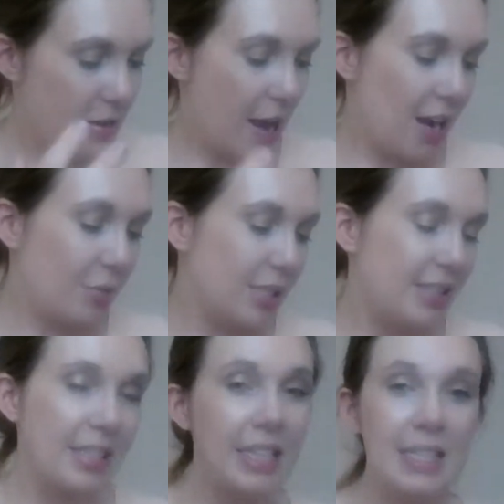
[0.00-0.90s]
would
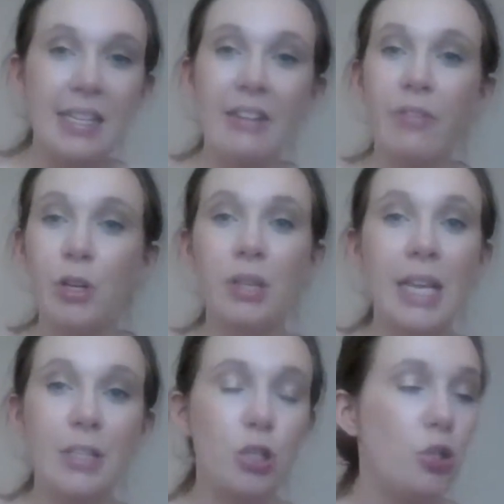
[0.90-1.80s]
say it's a very
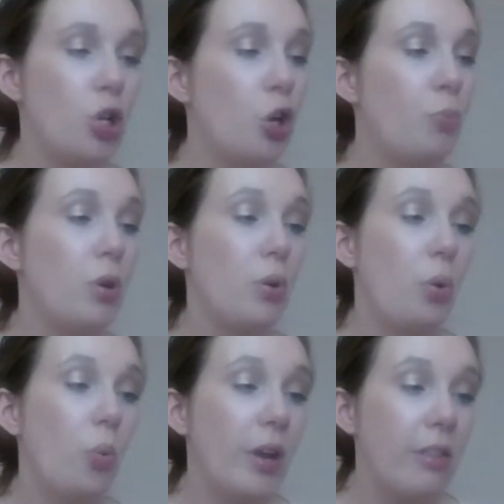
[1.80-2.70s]
light taupe
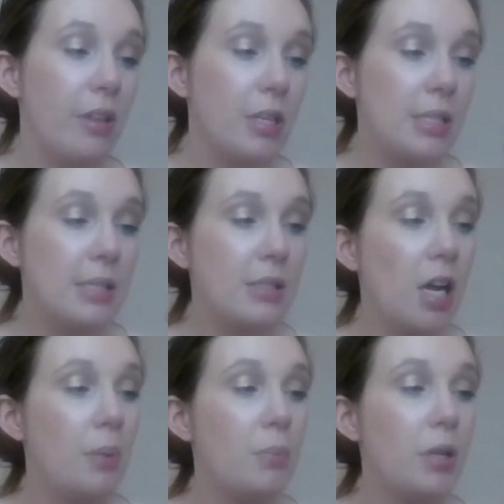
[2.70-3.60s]
with
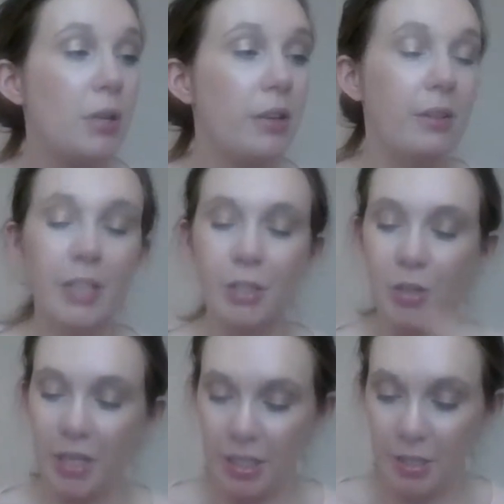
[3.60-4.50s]
some glitter
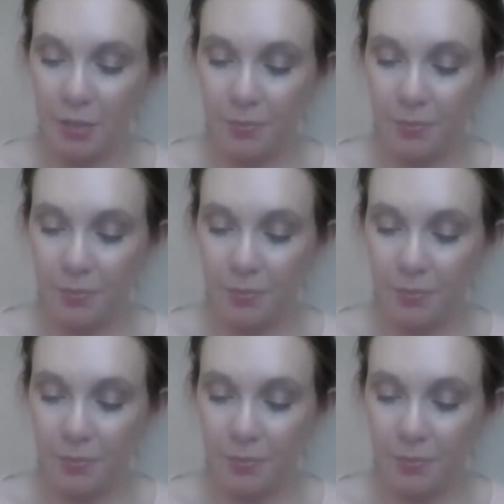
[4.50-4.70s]
in it.